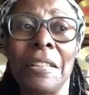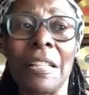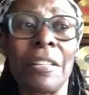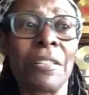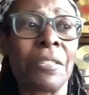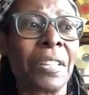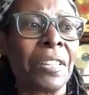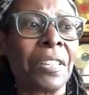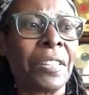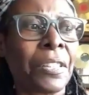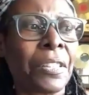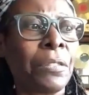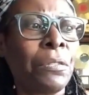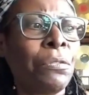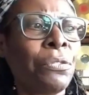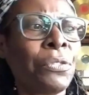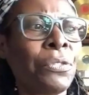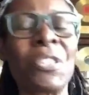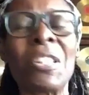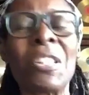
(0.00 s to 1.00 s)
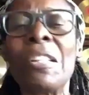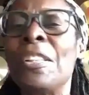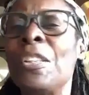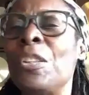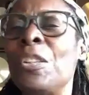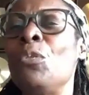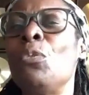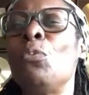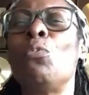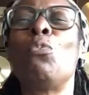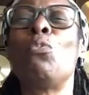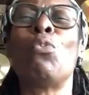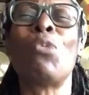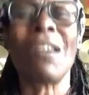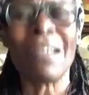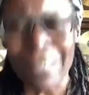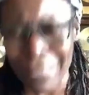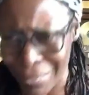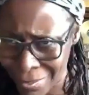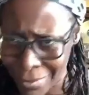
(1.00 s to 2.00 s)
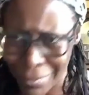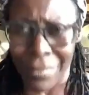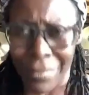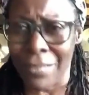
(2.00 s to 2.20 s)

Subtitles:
I don't care who's telling you what.